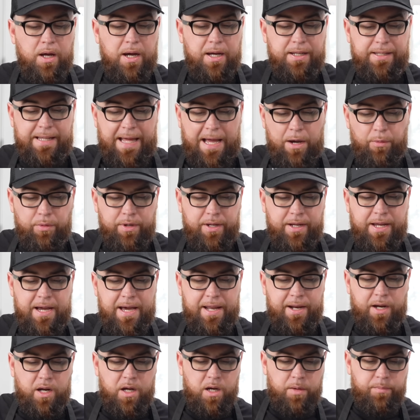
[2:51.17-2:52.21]
allow it to
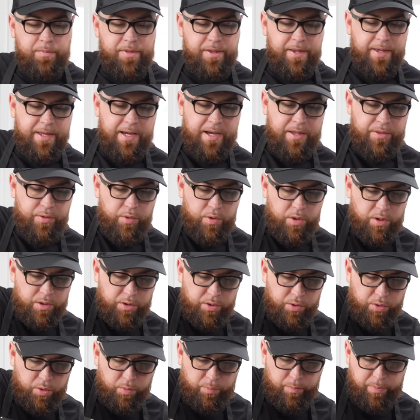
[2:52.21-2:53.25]
kind of come together a
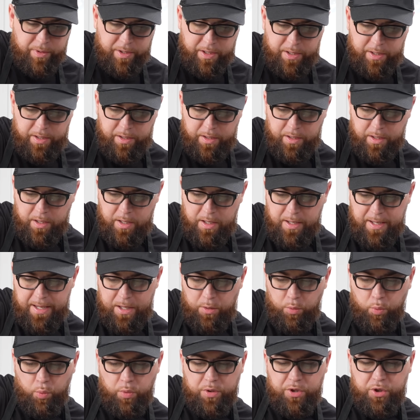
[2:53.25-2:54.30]
little bit.
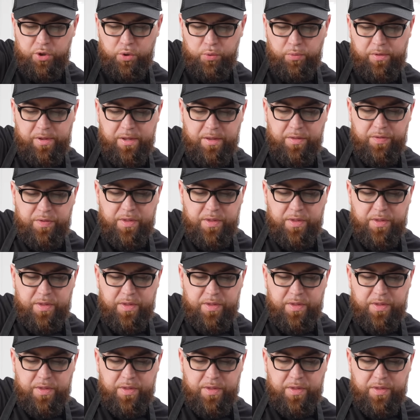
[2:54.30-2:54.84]
It'll reduce and